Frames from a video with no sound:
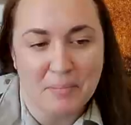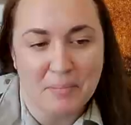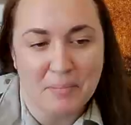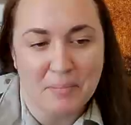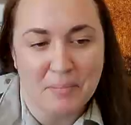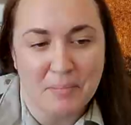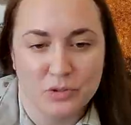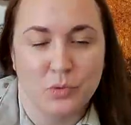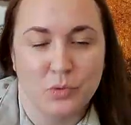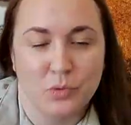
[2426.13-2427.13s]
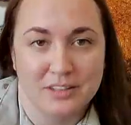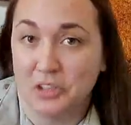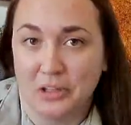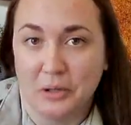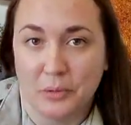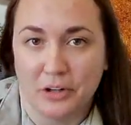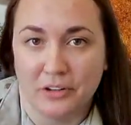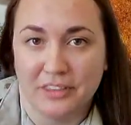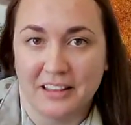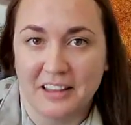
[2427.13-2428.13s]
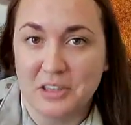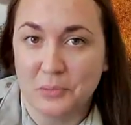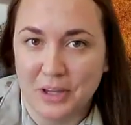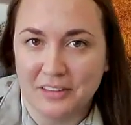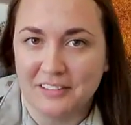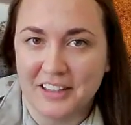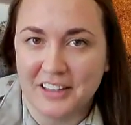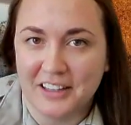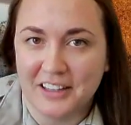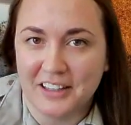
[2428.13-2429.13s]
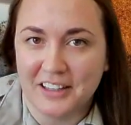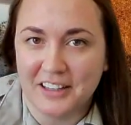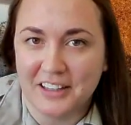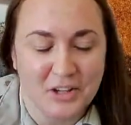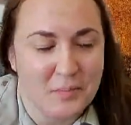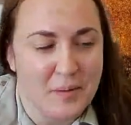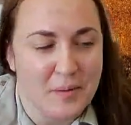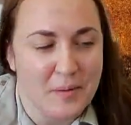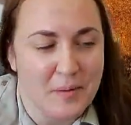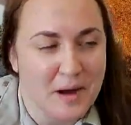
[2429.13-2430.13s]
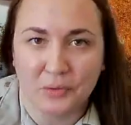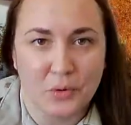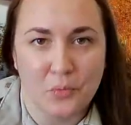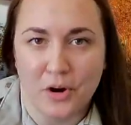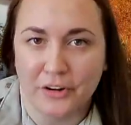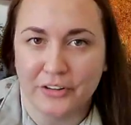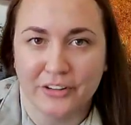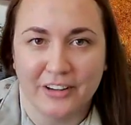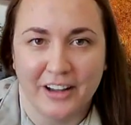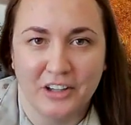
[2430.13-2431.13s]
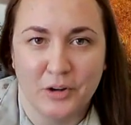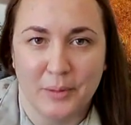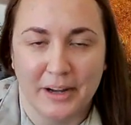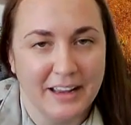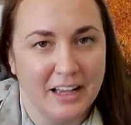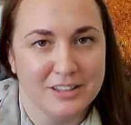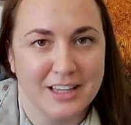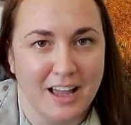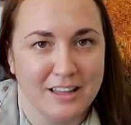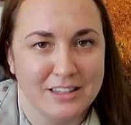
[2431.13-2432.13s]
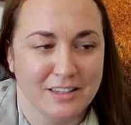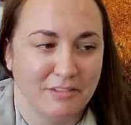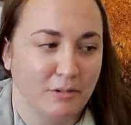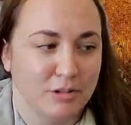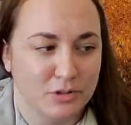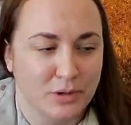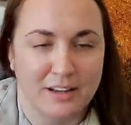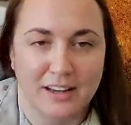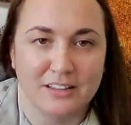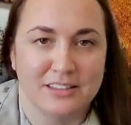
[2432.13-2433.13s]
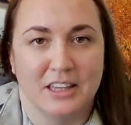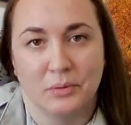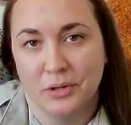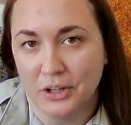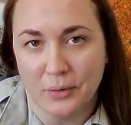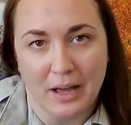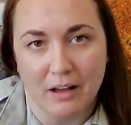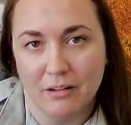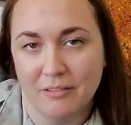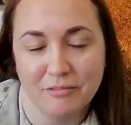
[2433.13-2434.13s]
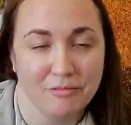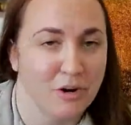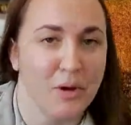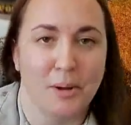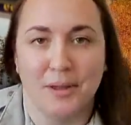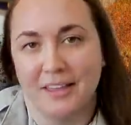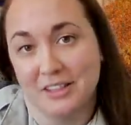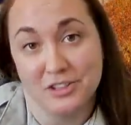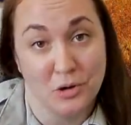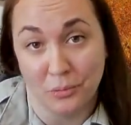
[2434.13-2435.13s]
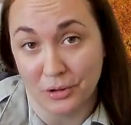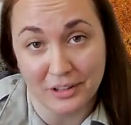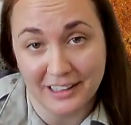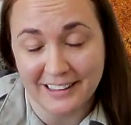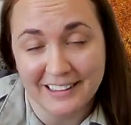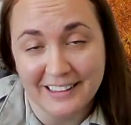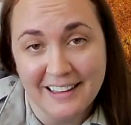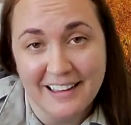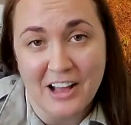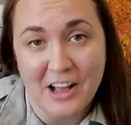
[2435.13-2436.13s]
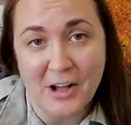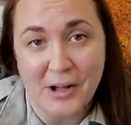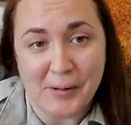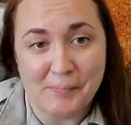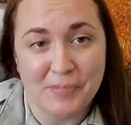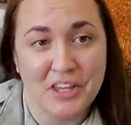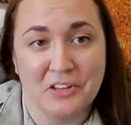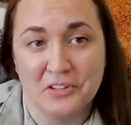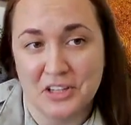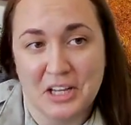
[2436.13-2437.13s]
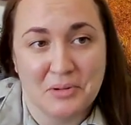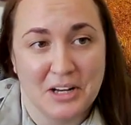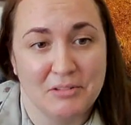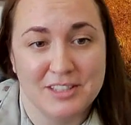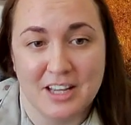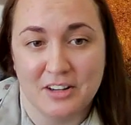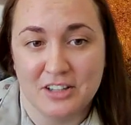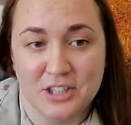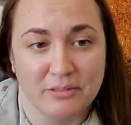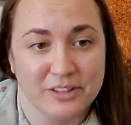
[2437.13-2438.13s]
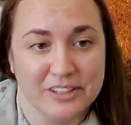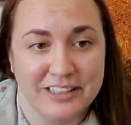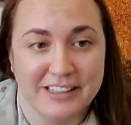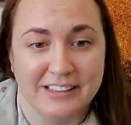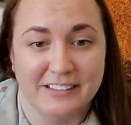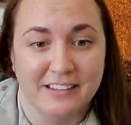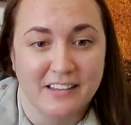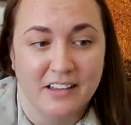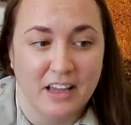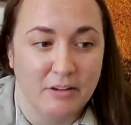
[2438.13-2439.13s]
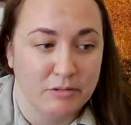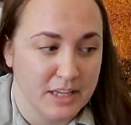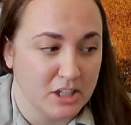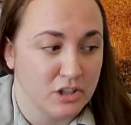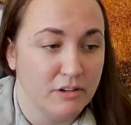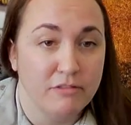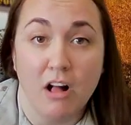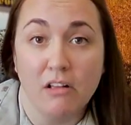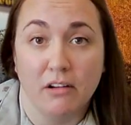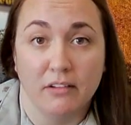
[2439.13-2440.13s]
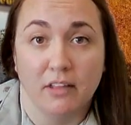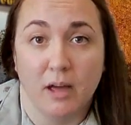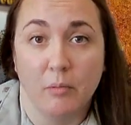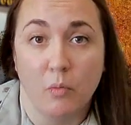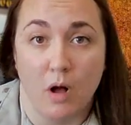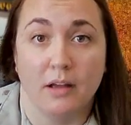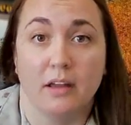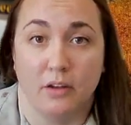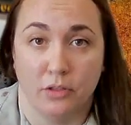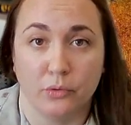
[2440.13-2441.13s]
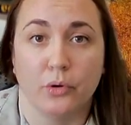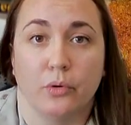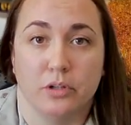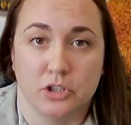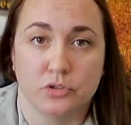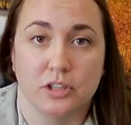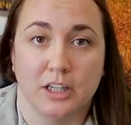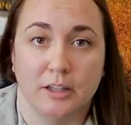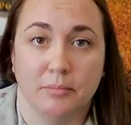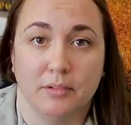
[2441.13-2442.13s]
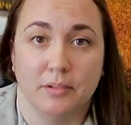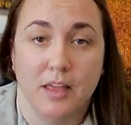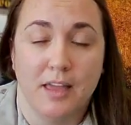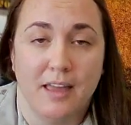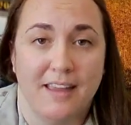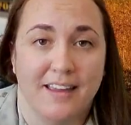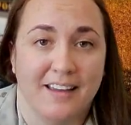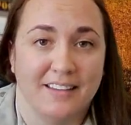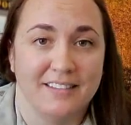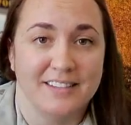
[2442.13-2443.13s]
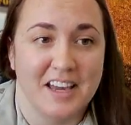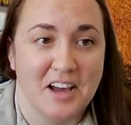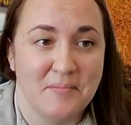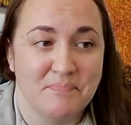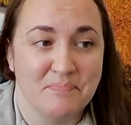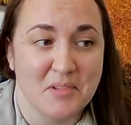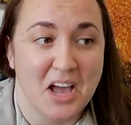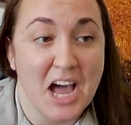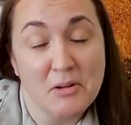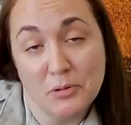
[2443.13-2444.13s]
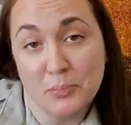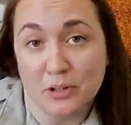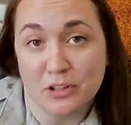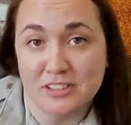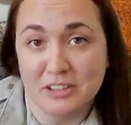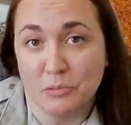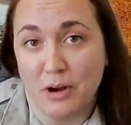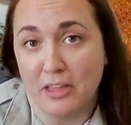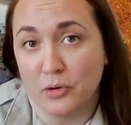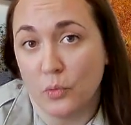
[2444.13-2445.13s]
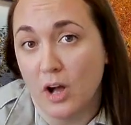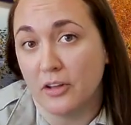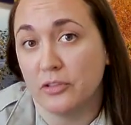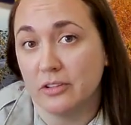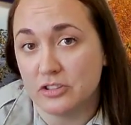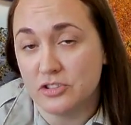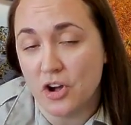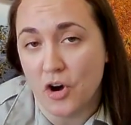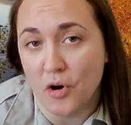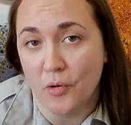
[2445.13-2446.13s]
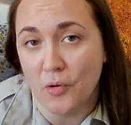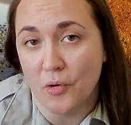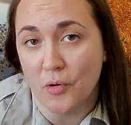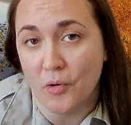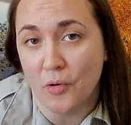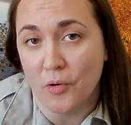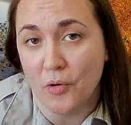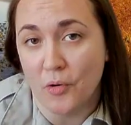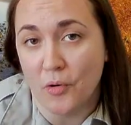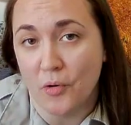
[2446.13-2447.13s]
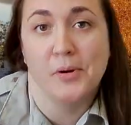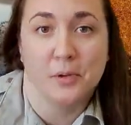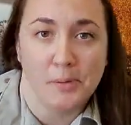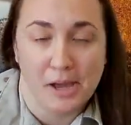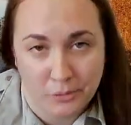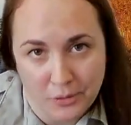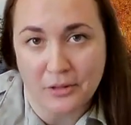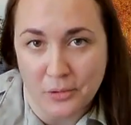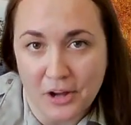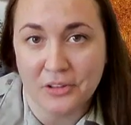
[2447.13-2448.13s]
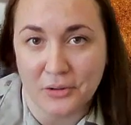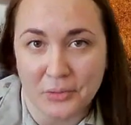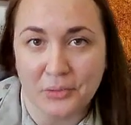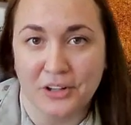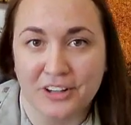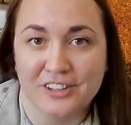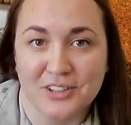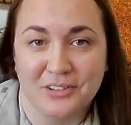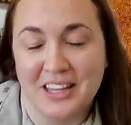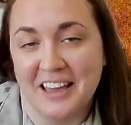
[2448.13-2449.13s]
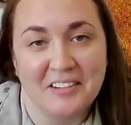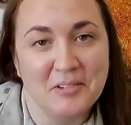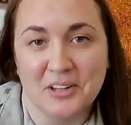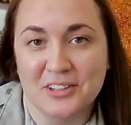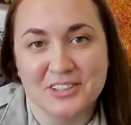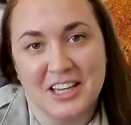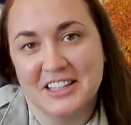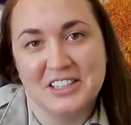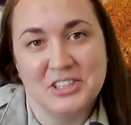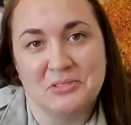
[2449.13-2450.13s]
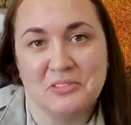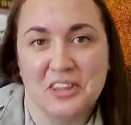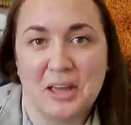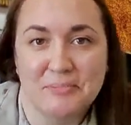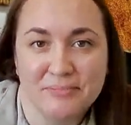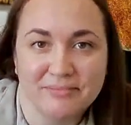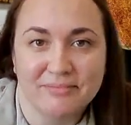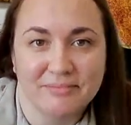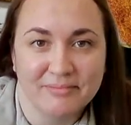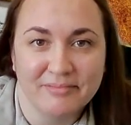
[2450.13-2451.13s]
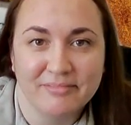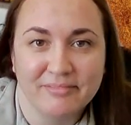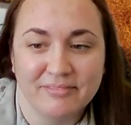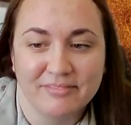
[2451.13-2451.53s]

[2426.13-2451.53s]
are one of those ones that do like water. They like the wetland area. They don't mind walking through water. I know my house cats, if it was raining outside, they wouldn't go out. For a bobcat, that's no worry. Um, the other day when I was down at Jefferson, I was actually following them, walking through a stream. And um, I would personally rather walk through the snow, but the bobcat would rather walk through the water. So yeah, water is not an issue for them.